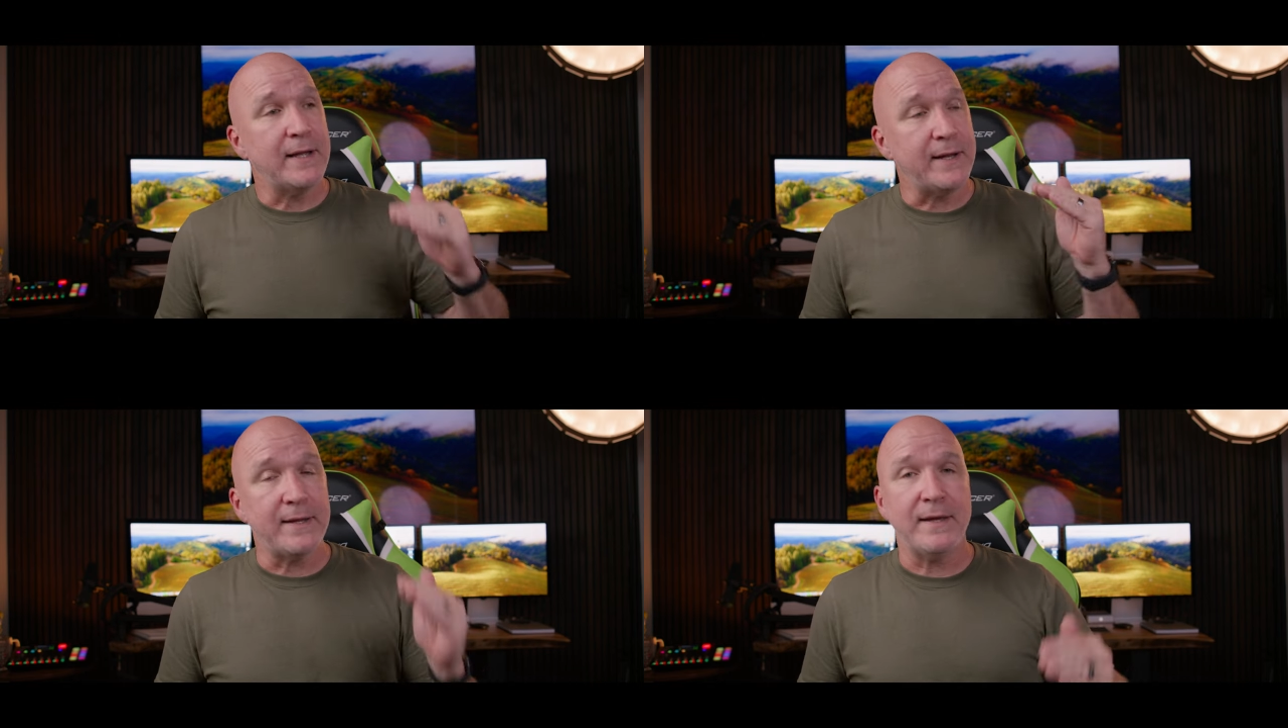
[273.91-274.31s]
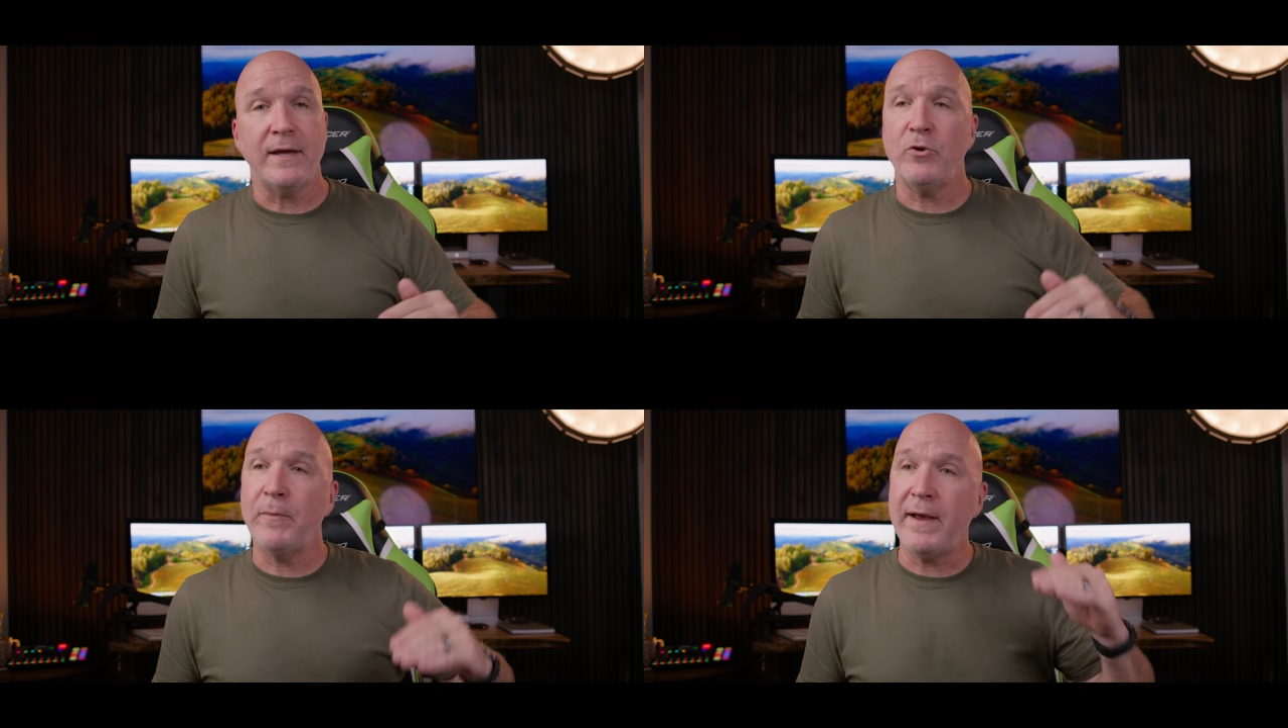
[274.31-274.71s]
and
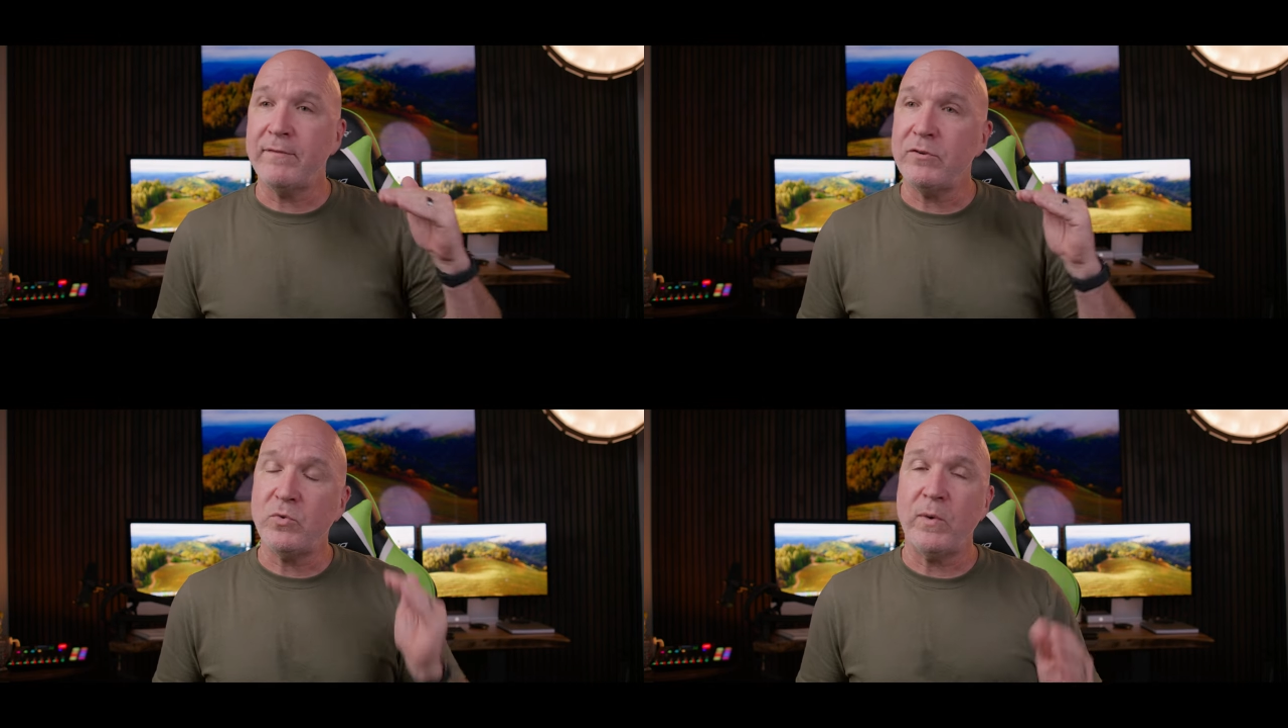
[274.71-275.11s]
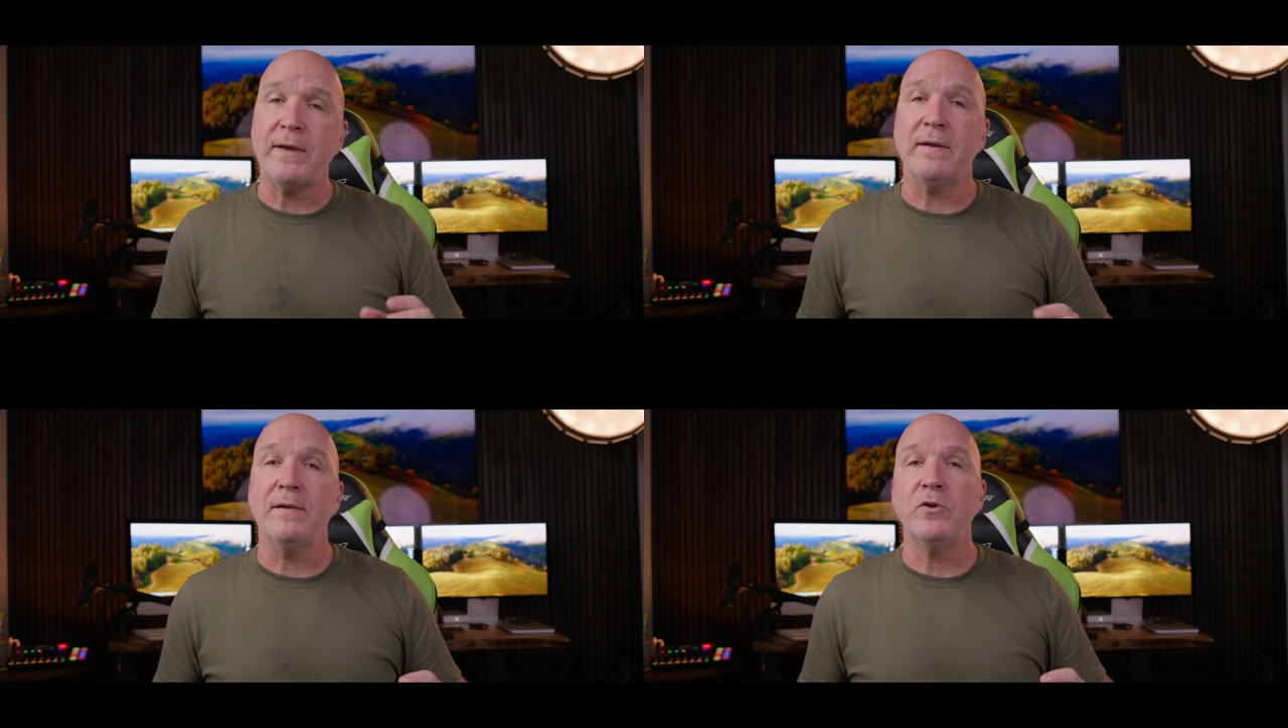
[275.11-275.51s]
again, you may have to
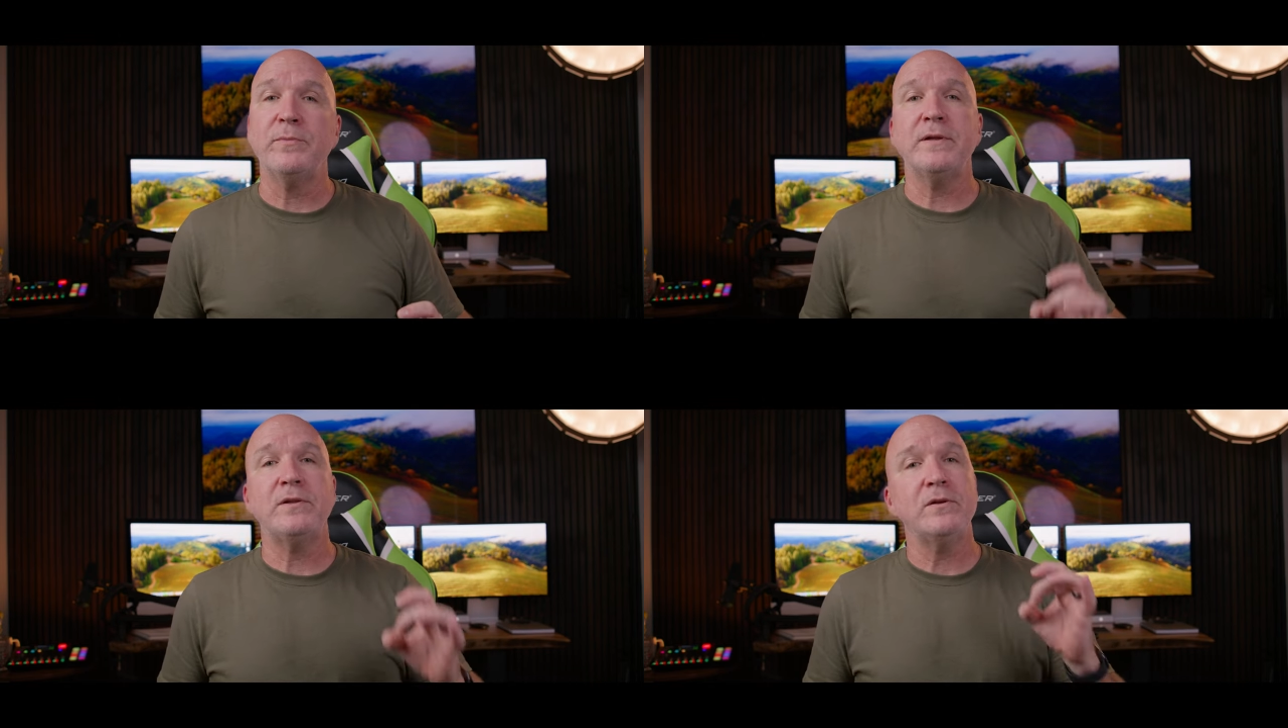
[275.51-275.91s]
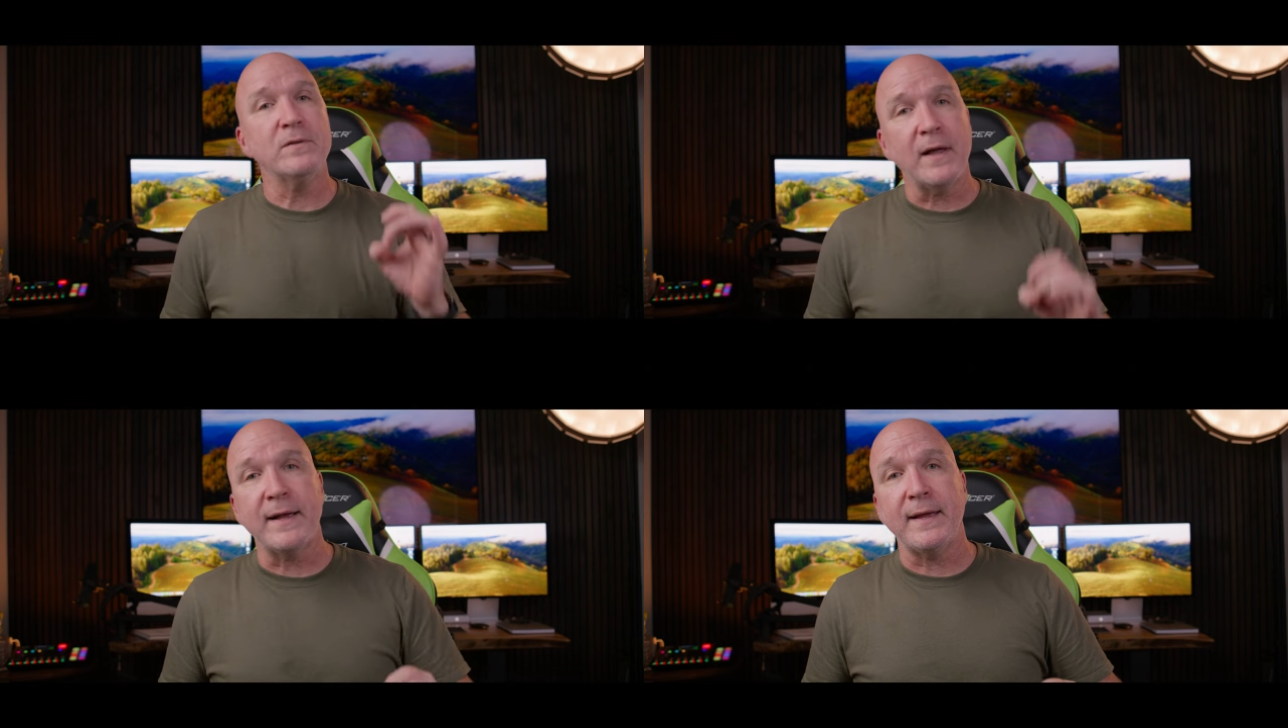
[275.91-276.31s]
tweak it a little bit to
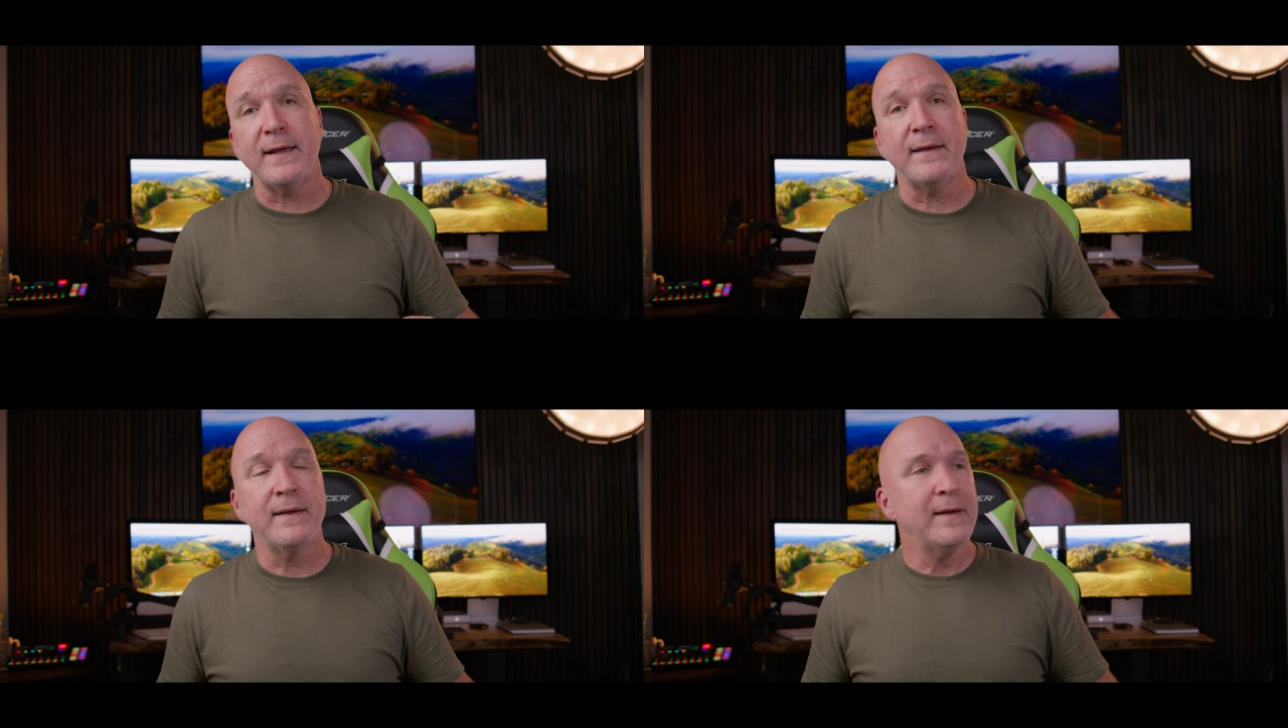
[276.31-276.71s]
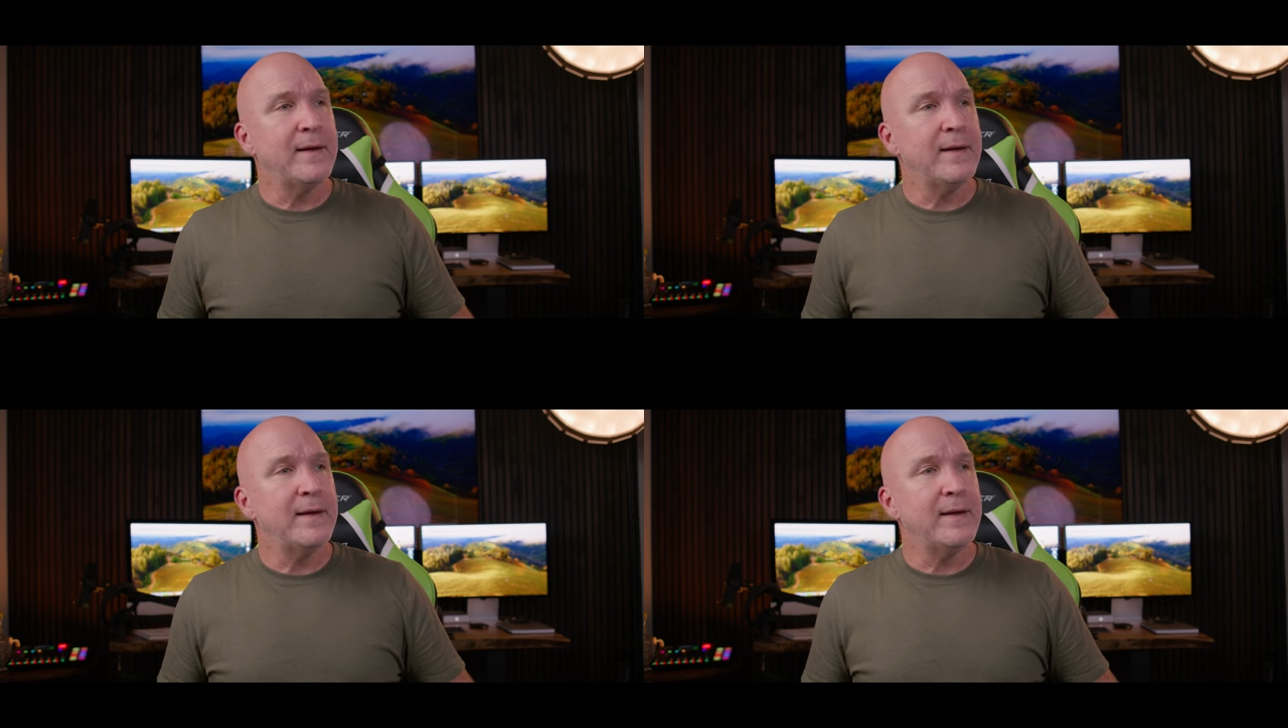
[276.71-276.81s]
your liking.